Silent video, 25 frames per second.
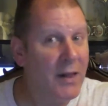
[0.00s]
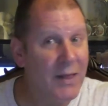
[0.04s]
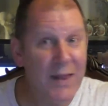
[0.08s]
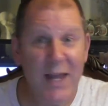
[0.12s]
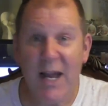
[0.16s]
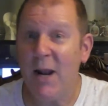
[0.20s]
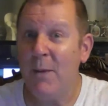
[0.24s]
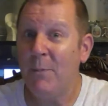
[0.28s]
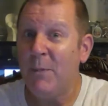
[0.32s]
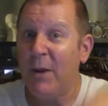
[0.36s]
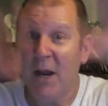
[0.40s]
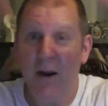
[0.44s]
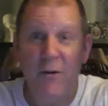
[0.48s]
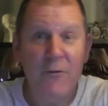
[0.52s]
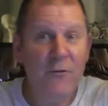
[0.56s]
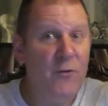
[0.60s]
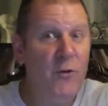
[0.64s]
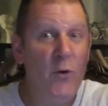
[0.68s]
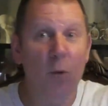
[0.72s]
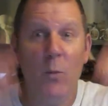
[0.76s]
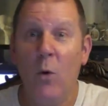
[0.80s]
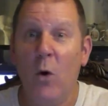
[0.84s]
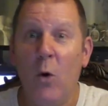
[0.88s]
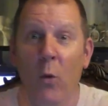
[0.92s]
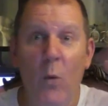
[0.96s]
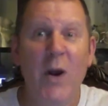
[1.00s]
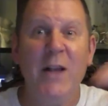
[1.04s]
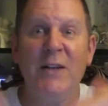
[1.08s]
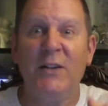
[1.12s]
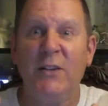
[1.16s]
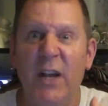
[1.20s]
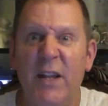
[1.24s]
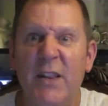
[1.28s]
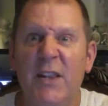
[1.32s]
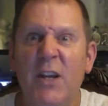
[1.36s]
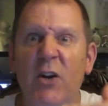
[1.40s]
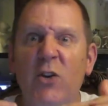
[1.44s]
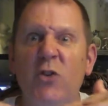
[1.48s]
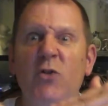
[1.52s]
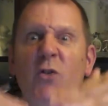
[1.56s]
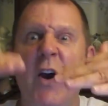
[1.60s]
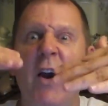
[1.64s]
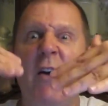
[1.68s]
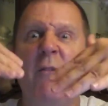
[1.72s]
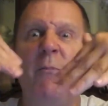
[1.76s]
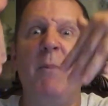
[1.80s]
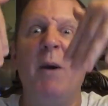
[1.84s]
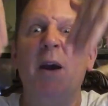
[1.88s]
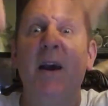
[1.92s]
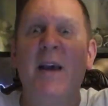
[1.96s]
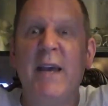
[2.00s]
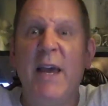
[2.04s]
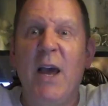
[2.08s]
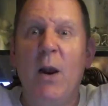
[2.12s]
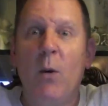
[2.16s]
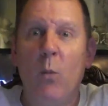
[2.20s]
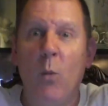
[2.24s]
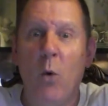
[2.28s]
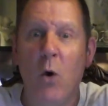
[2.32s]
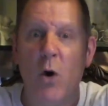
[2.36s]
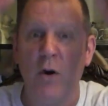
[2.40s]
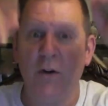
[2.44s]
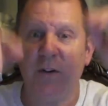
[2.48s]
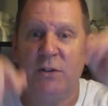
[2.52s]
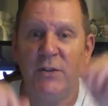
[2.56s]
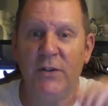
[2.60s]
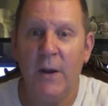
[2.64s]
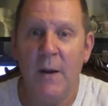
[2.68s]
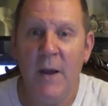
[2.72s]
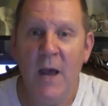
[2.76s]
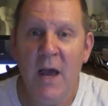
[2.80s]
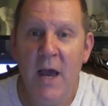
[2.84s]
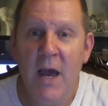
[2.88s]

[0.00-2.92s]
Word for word: Let them get a few more wins. Let their draft pick get worse.